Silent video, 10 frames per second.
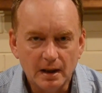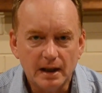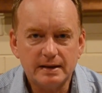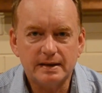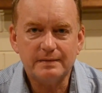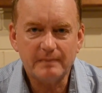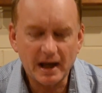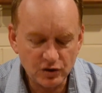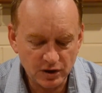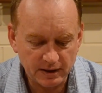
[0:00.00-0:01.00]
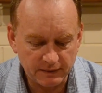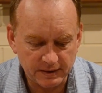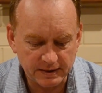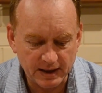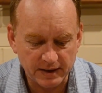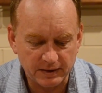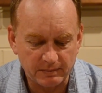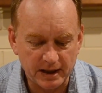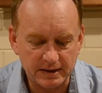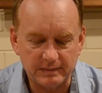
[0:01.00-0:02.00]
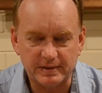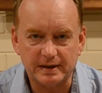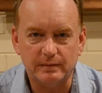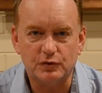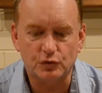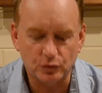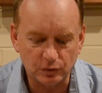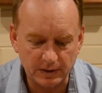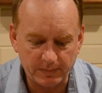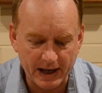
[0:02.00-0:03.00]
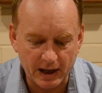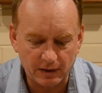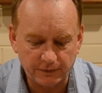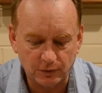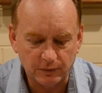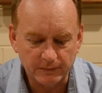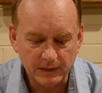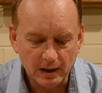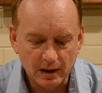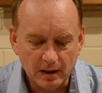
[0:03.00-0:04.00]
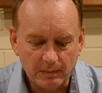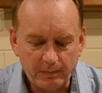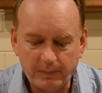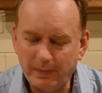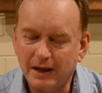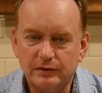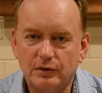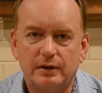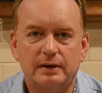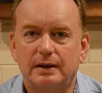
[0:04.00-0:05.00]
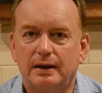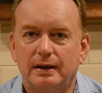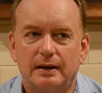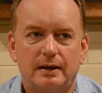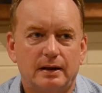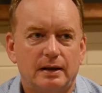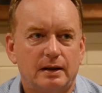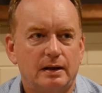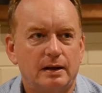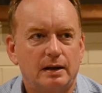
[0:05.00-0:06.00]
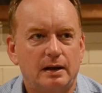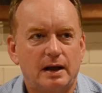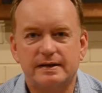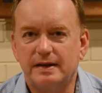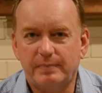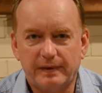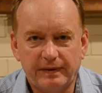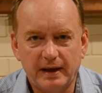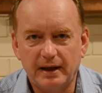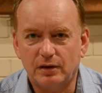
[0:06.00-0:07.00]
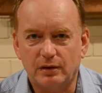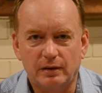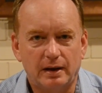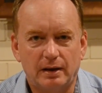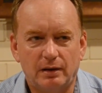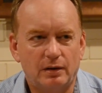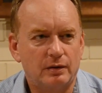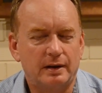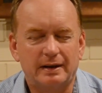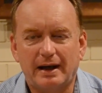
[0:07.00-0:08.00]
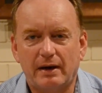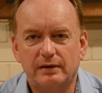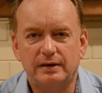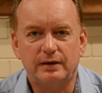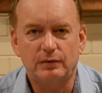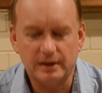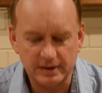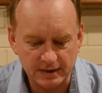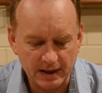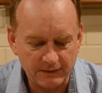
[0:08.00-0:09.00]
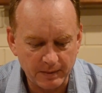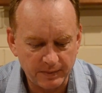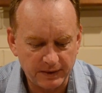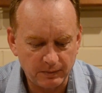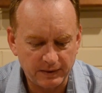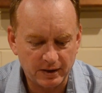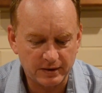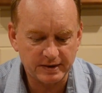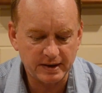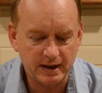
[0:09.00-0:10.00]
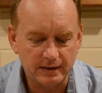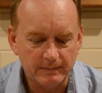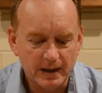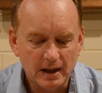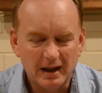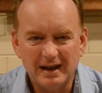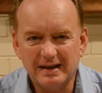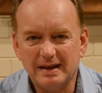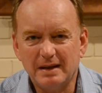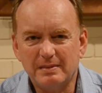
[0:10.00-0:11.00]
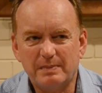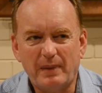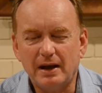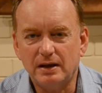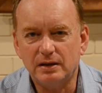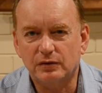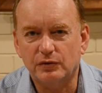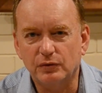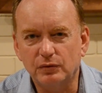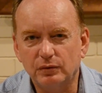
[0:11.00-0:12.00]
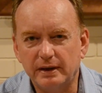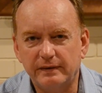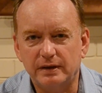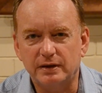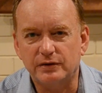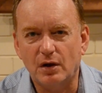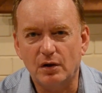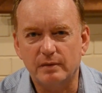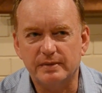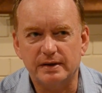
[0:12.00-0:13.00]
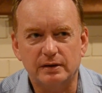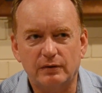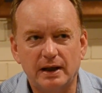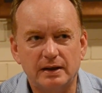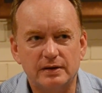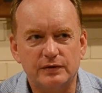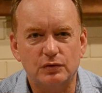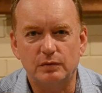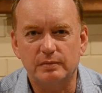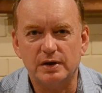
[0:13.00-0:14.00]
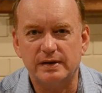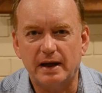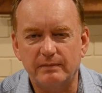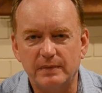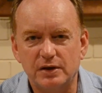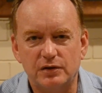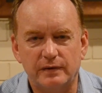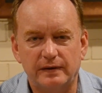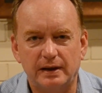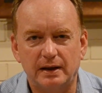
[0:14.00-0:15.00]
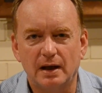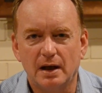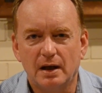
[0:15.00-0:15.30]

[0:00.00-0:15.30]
It's his magic at the start that makes him seem truly powerful, but not a sympathetic or a character the audience can have empathy with, as I said. He seems petty and cruel even at times, and creating the storm just to have mischief, and